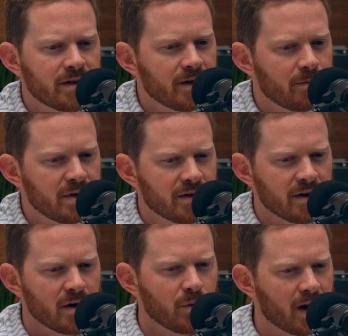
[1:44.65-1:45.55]
They'll be
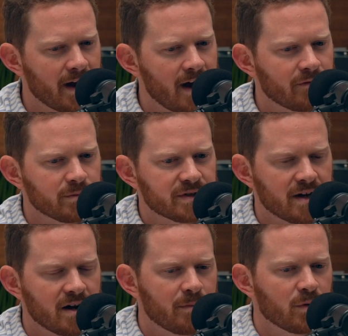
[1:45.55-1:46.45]
there, and we'll kind of have them
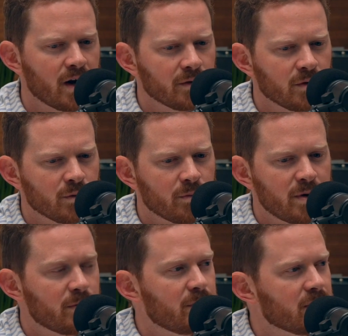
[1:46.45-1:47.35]
set up around the room where
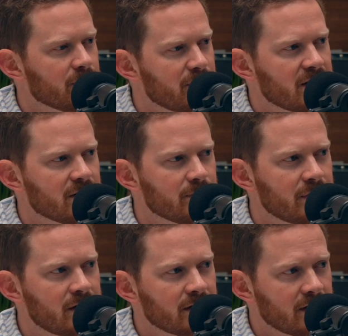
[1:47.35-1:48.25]
people will be able to meet them,
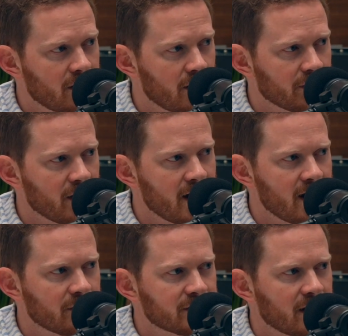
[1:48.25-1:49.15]
get
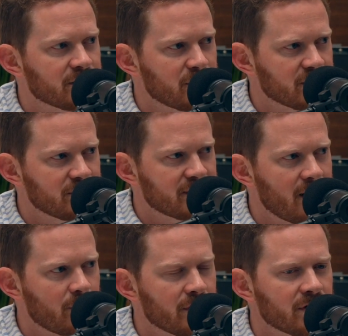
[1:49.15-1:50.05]
autographs, kind of spend some
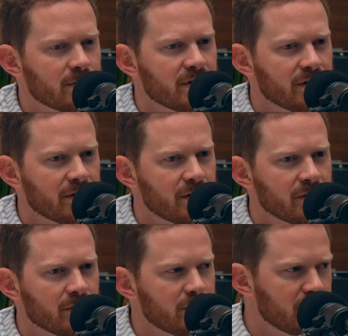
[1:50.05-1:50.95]
time with them, and they'll
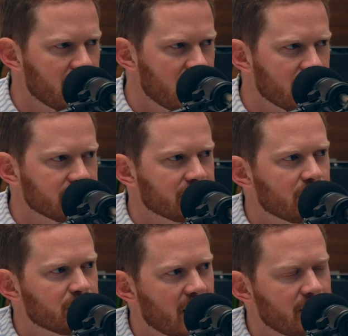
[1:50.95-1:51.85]
hear from you guys and
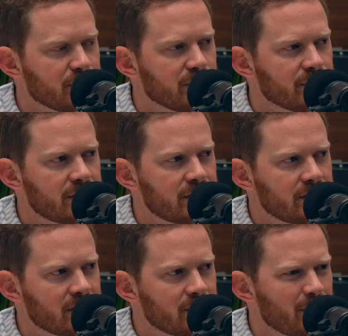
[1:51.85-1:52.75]
Coach Heupel
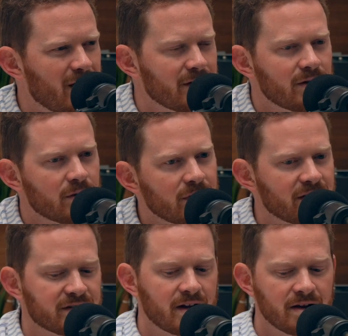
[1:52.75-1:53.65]
um, about you know
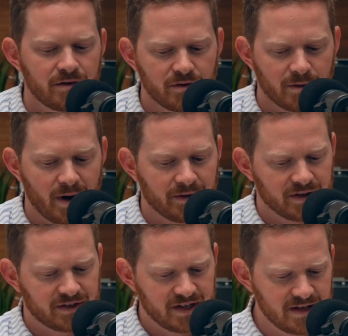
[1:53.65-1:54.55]
really a state of the union about
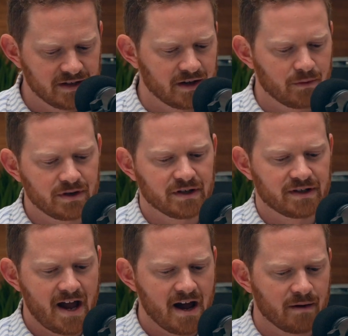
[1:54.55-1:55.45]
the season that we
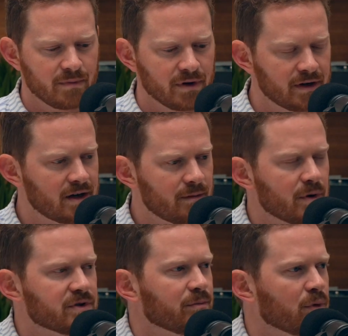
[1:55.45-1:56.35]
just had, but
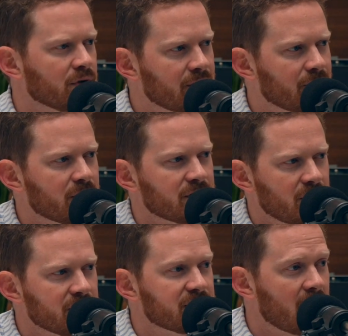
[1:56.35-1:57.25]
most importantly
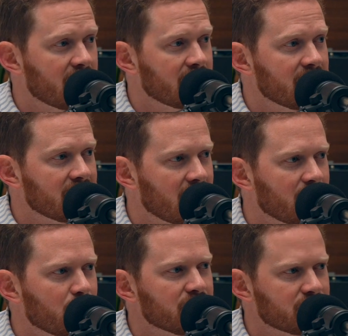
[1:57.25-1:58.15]
focusing on signing day and
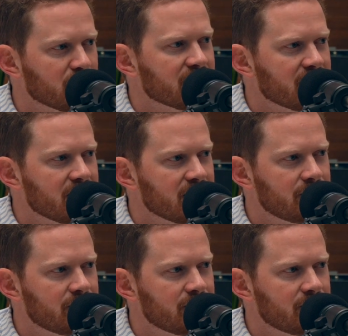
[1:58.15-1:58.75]
kind of what's what's ahead.